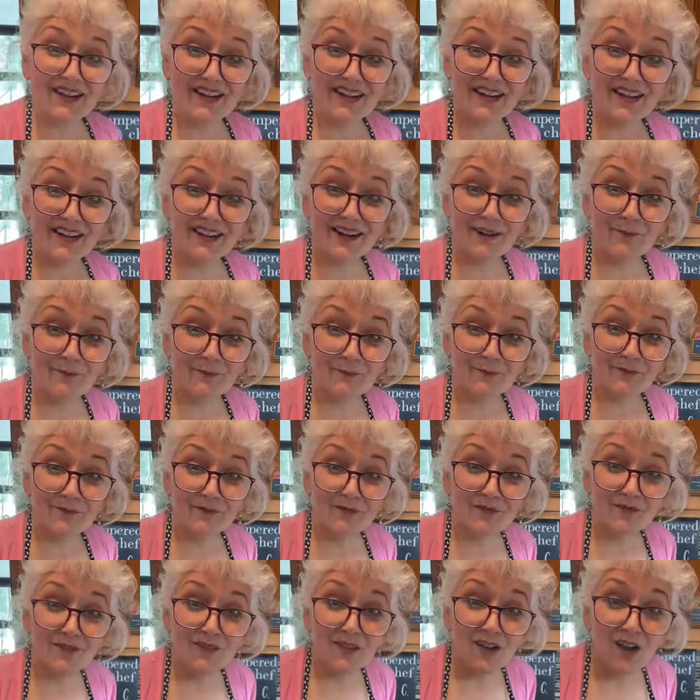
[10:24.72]
in here.
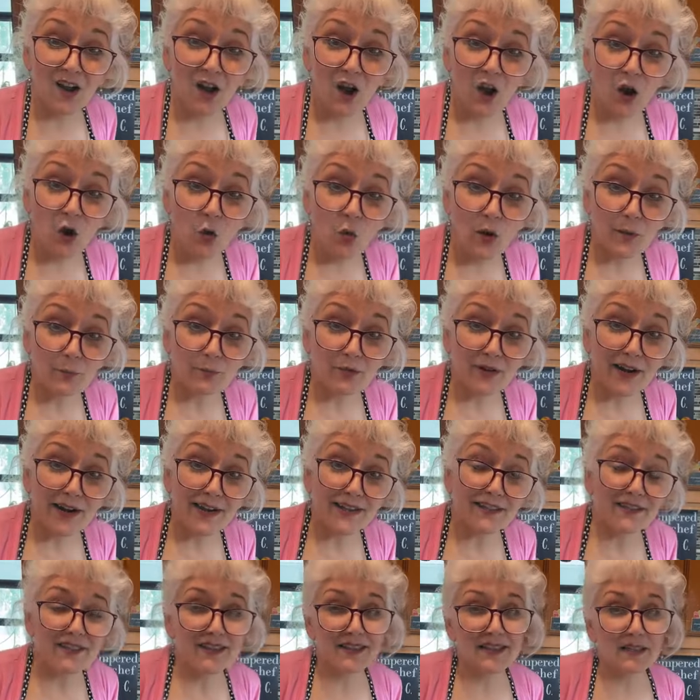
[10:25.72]
Oh, what
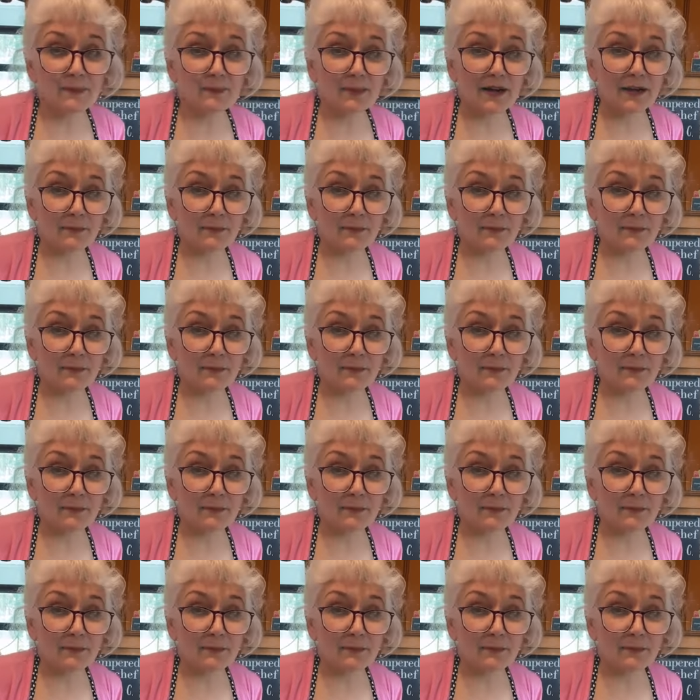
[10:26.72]
brand? This is